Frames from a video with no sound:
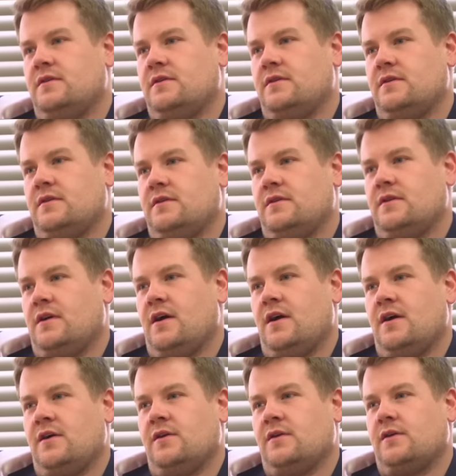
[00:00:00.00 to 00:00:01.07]
Oh,
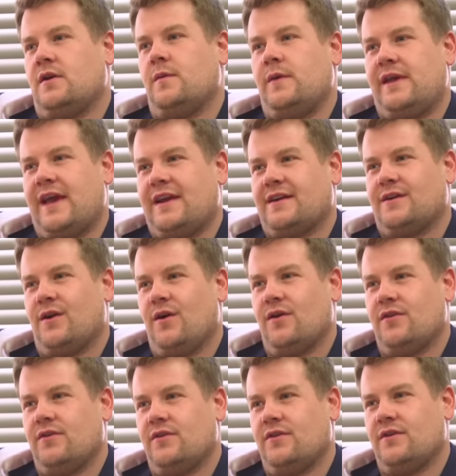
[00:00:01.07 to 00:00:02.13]
Just... Oh. Can we get a cloth?